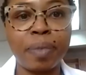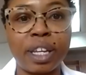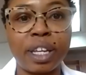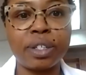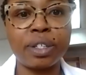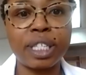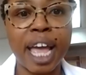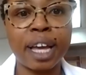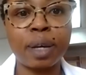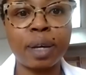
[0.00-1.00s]
eating your
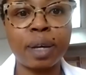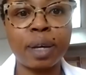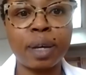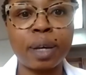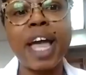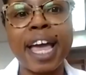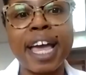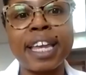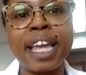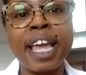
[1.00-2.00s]
snack. But go
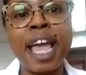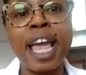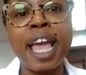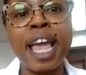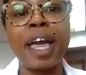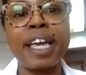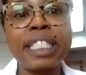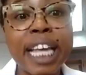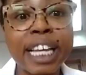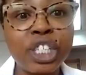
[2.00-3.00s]
ahead and pay
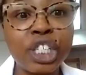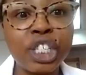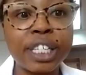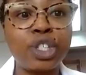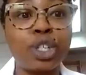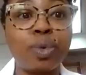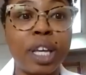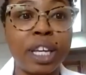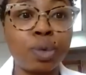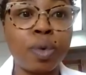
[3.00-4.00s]
attention to
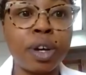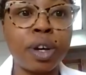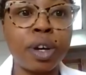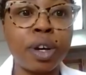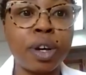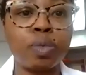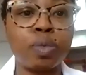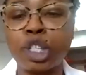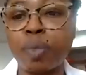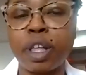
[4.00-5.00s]
each one of those
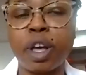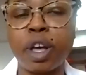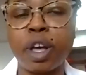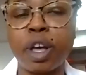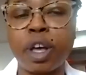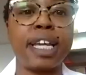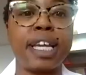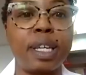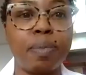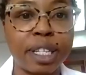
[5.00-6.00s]
marshmallow or
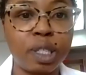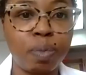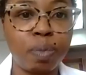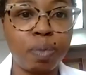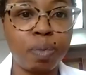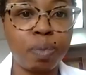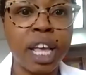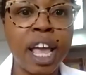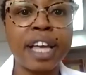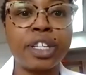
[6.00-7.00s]
candy base
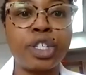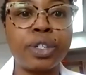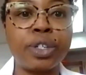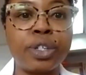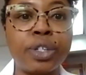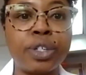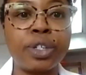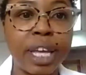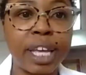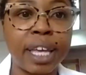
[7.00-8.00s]
pairs as you're
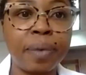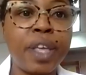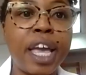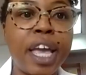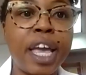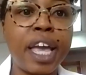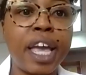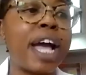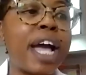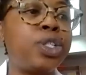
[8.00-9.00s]
enjoying it,
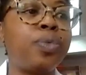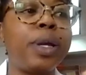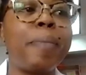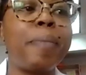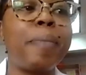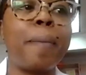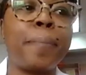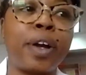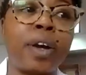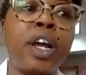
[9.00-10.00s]
and try to
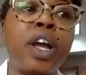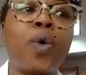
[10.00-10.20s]
remember